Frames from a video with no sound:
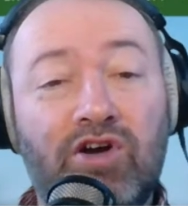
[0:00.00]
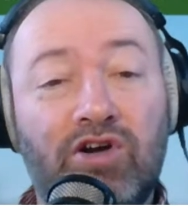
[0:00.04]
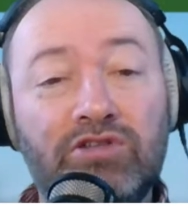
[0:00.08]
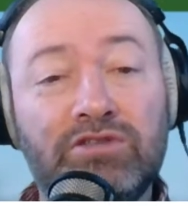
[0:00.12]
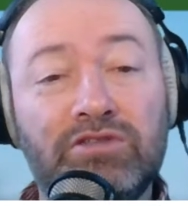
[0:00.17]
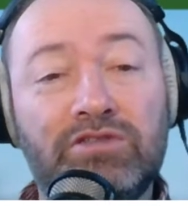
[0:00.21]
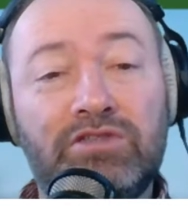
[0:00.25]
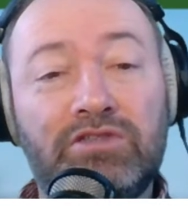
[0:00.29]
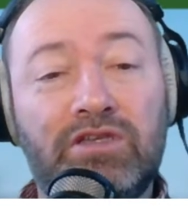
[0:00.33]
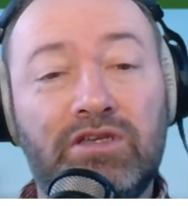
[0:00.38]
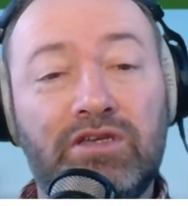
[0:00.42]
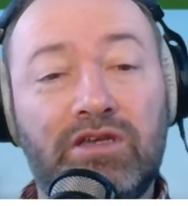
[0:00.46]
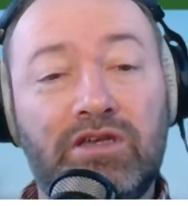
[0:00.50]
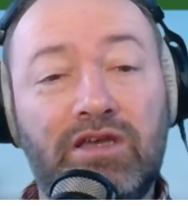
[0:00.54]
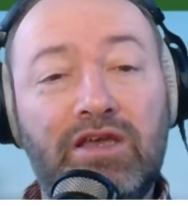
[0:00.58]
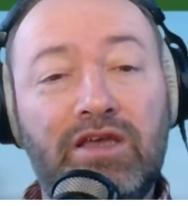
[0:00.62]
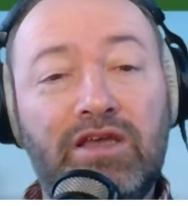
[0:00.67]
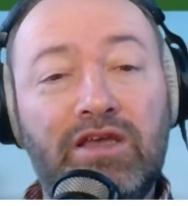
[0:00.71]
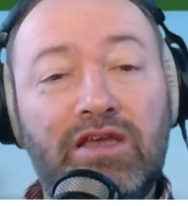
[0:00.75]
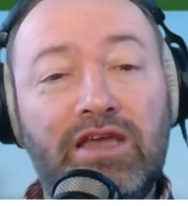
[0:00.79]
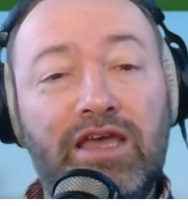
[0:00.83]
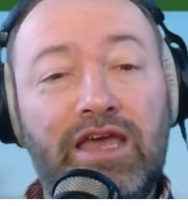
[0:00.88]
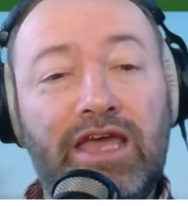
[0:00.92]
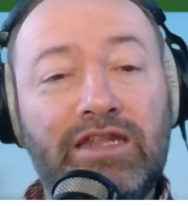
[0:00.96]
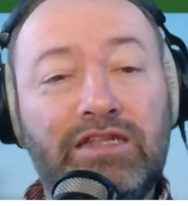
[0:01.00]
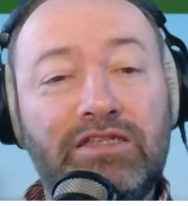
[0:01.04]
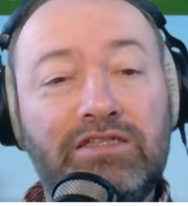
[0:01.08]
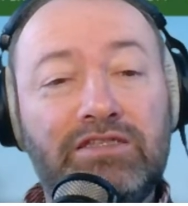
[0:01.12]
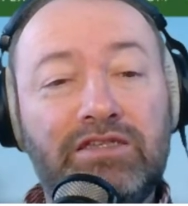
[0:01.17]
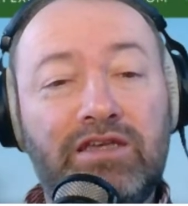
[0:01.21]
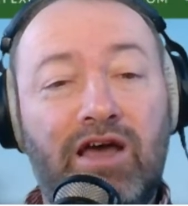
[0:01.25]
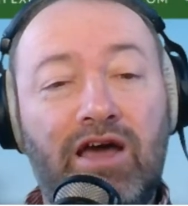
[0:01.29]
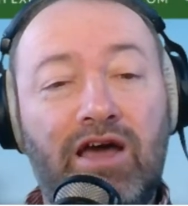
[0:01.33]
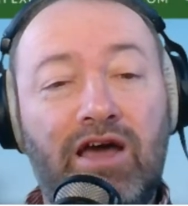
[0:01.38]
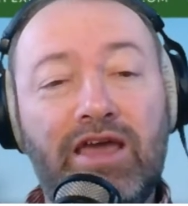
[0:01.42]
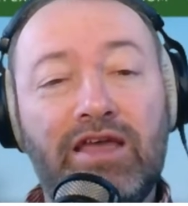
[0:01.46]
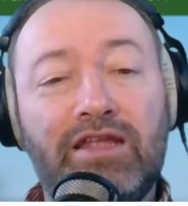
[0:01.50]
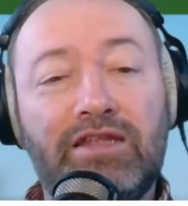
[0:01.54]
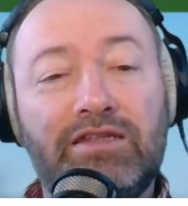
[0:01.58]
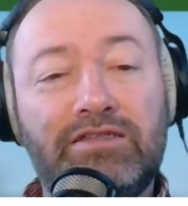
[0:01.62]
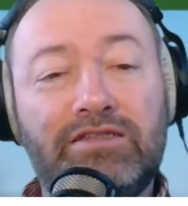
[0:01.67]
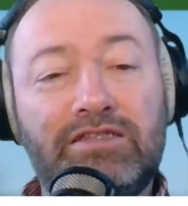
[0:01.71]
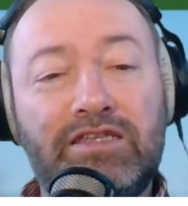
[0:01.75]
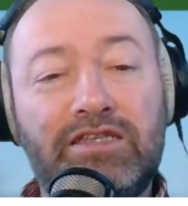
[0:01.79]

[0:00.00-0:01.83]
gone to entire